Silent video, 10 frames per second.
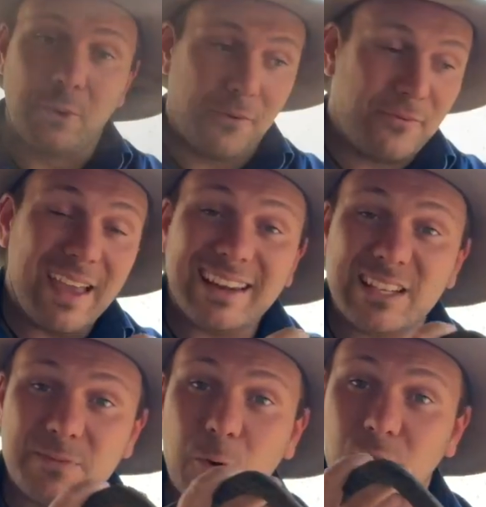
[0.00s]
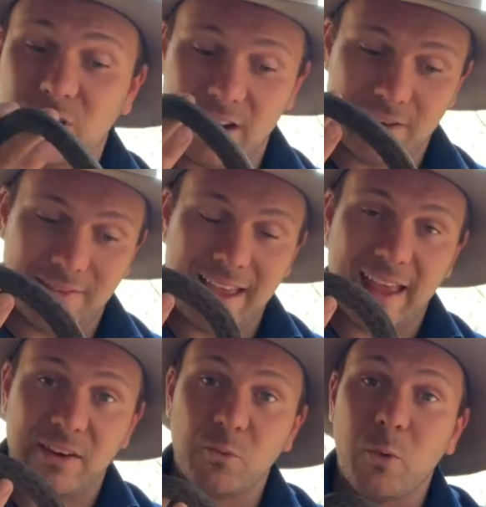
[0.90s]
to a fairly small chunk of
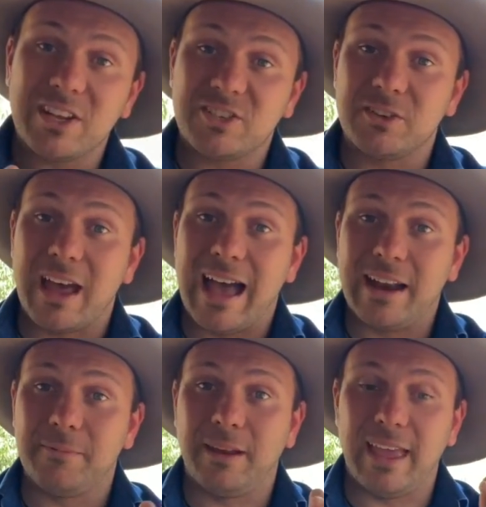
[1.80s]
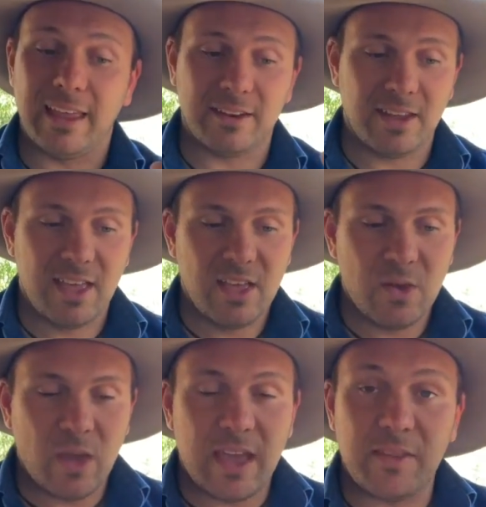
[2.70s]
land in western Arnhem Land,
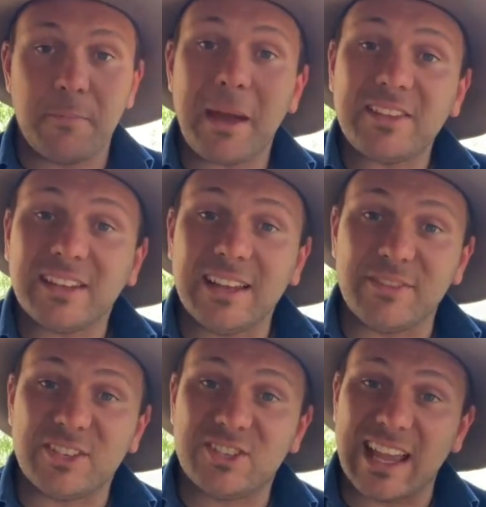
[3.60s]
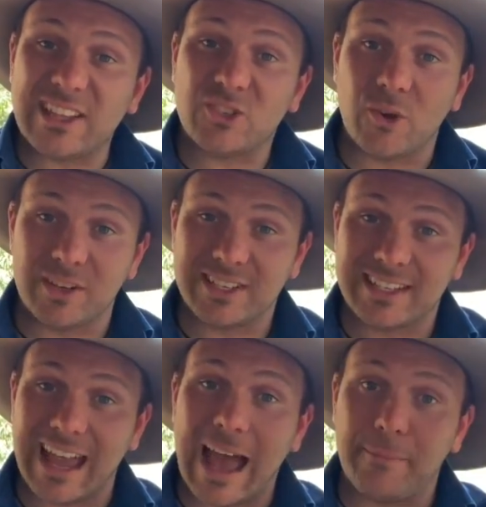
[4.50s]
and they basically live in sandstone
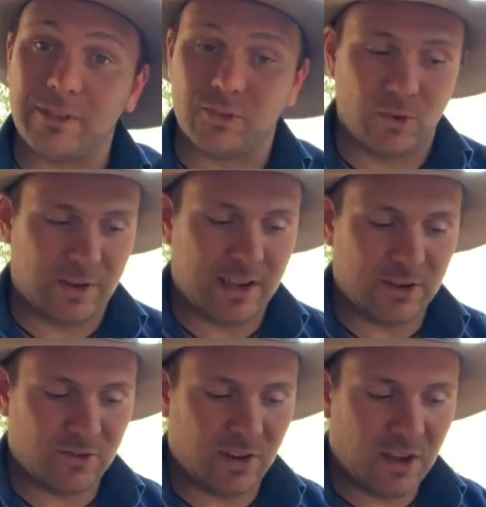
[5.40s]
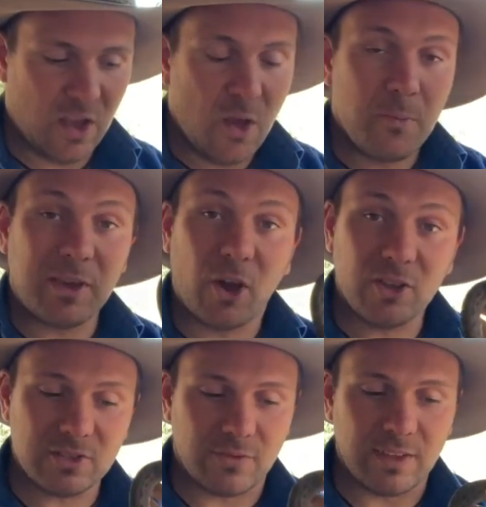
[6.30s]
escarpment sort of country.
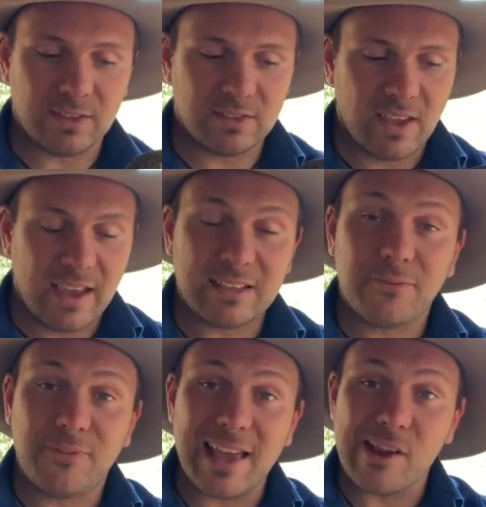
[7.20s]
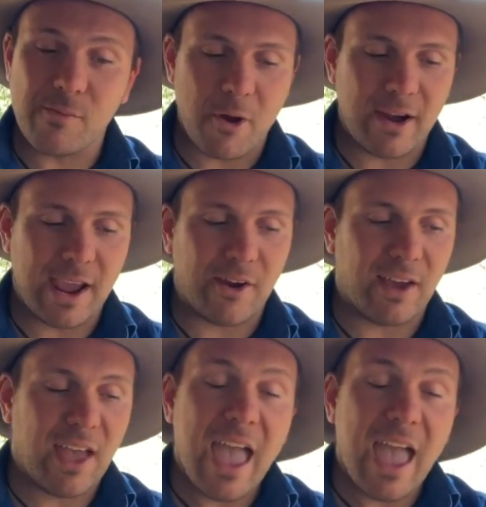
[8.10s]
Because of this, it's a fairly remote area,